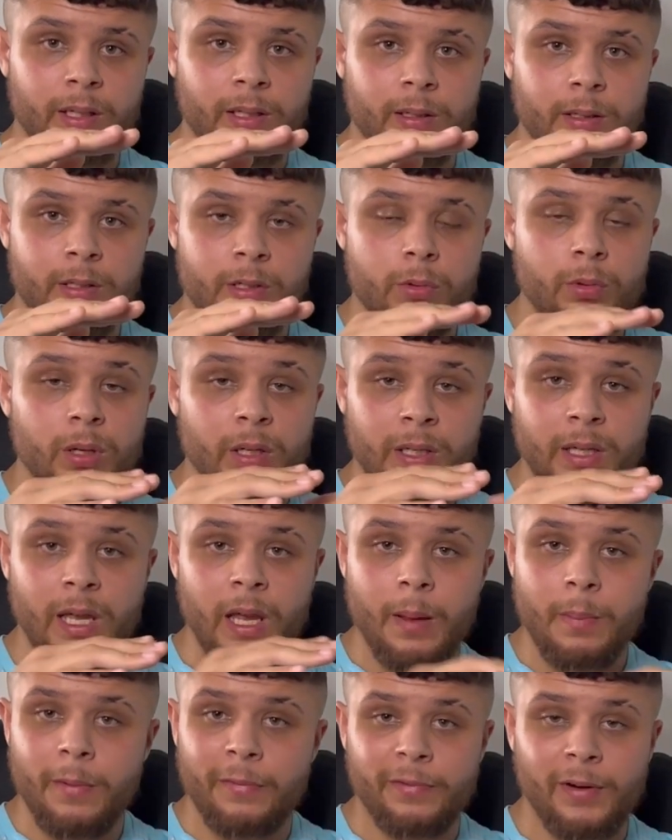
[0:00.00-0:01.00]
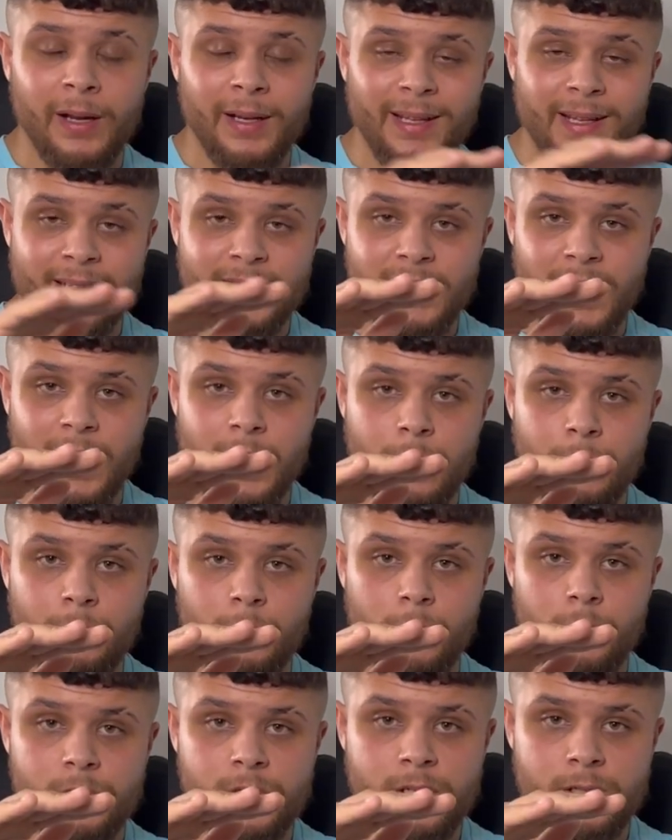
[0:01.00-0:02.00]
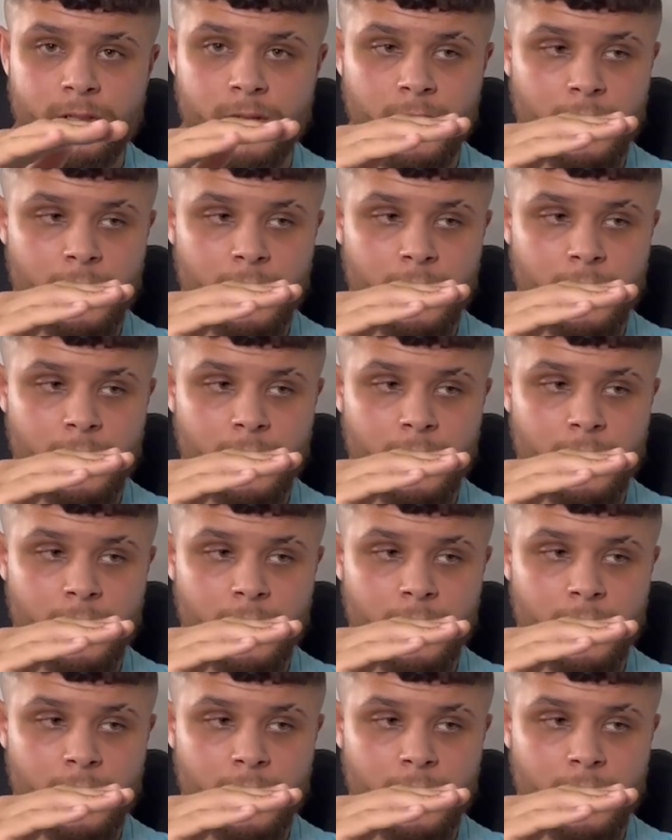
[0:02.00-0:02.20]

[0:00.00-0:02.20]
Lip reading: you can gamify the entire process.